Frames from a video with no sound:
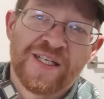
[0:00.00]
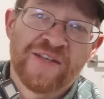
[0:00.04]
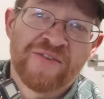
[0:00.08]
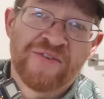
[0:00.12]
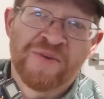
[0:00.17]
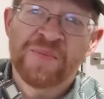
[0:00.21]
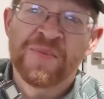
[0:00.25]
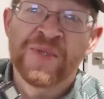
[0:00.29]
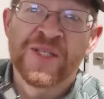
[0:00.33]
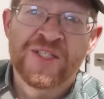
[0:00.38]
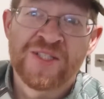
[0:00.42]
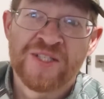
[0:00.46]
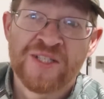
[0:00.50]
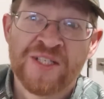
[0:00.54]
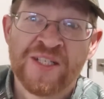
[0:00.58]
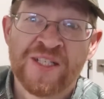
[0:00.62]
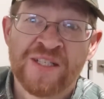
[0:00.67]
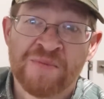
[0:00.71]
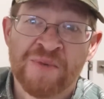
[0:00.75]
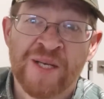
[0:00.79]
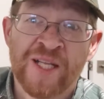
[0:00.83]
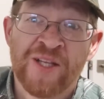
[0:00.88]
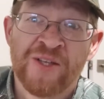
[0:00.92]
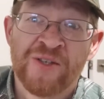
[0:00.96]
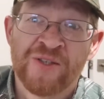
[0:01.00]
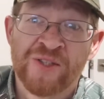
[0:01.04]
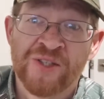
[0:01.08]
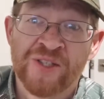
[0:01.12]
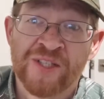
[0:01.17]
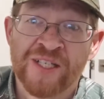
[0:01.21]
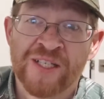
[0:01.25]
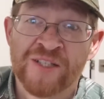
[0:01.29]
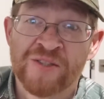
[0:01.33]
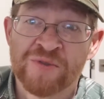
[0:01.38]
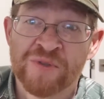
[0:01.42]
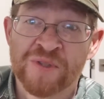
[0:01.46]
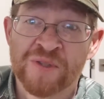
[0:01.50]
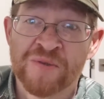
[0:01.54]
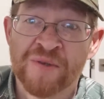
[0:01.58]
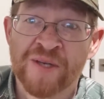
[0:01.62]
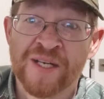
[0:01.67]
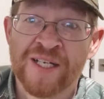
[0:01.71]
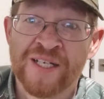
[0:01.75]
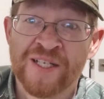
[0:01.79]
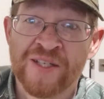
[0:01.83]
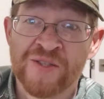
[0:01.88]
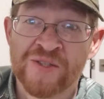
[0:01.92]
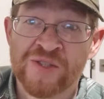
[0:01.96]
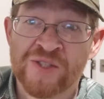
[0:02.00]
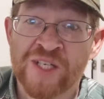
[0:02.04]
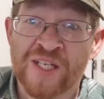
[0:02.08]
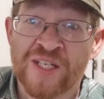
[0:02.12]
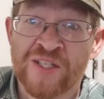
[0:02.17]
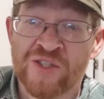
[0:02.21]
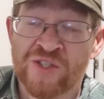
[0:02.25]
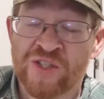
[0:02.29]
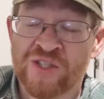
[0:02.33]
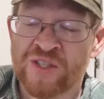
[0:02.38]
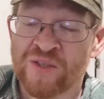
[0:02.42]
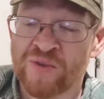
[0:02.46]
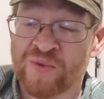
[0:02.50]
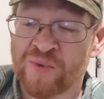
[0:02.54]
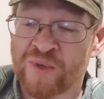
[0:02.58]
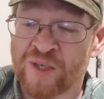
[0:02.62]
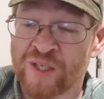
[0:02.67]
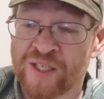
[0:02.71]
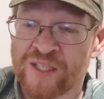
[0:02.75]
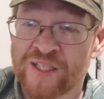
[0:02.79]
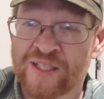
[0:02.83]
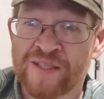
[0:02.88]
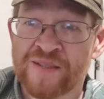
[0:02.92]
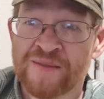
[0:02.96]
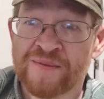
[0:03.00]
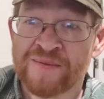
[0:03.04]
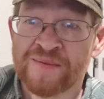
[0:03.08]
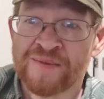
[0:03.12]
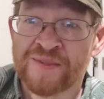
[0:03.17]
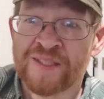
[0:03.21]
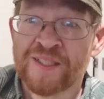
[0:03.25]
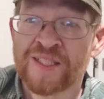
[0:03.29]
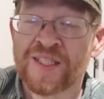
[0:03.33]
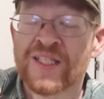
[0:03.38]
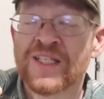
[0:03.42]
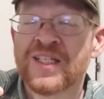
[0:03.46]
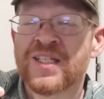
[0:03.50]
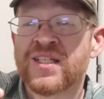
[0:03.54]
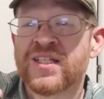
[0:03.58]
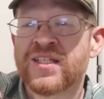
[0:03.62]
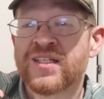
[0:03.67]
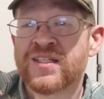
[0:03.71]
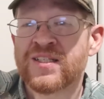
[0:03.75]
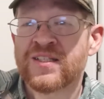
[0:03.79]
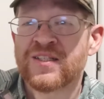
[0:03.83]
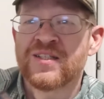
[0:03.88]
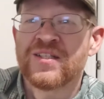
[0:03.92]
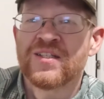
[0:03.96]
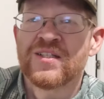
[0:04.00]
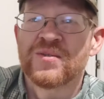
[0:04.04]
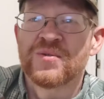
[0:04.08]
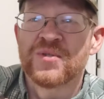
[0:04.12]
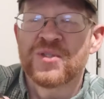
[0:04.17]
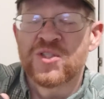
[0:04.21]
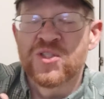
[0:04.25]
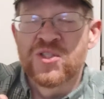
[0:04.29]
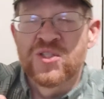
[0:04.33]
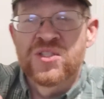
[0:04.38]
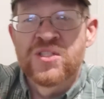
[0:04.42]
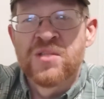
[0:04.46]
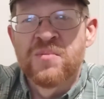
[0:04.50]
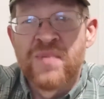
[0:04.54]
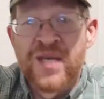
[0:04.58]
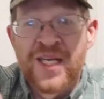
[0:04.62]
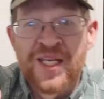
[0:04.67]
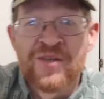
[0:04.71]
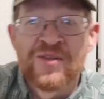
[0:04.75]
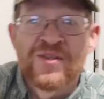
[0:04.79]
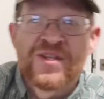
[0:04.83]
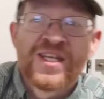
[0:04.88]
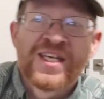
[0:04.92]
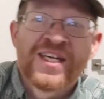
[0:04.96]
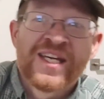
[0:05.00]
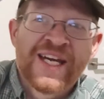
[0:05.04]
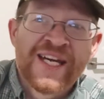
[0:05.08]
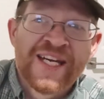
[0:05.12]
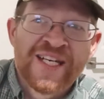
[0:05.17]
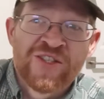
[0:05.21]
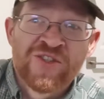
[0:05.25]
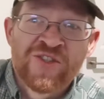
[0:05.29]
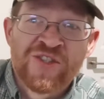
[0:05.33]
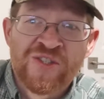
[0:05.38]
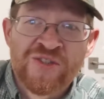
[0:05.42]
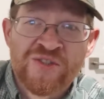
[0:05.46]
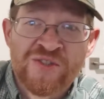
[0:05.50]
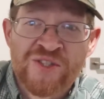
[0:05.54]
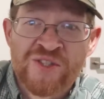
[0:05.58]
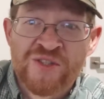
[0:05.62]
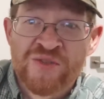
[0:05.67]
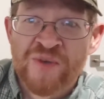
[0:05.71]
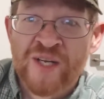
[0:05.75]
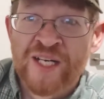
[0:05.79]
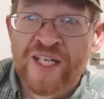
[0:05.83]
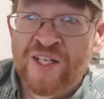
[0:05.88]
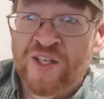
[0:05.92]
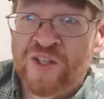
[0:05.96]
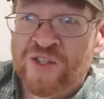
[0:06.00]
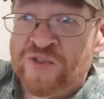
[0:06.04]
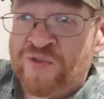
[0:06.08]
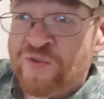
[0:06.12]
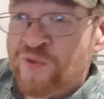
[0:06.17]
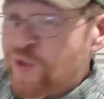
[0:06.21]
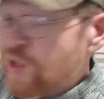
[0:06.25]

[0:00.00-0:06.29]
if I'm listening to my local country radio station at work, which is the main thing I actually use these radios